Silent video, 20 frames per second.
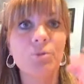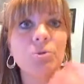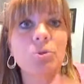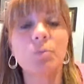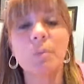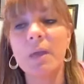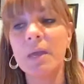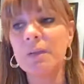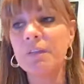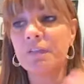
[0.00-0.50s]

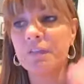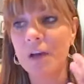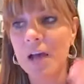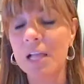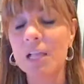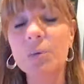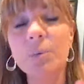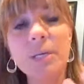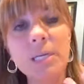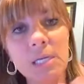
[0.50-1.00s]
spend
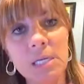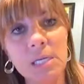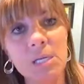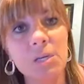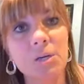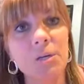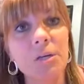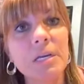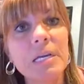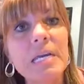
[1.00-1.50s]
following
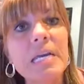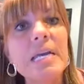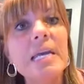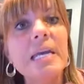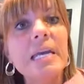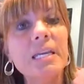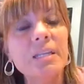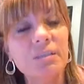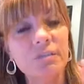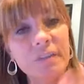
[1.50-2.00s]
here
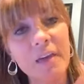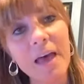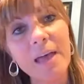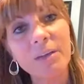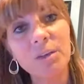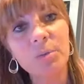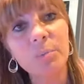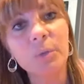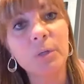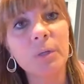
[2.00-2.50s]
is
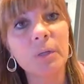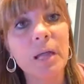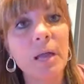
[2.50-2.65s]
valuable.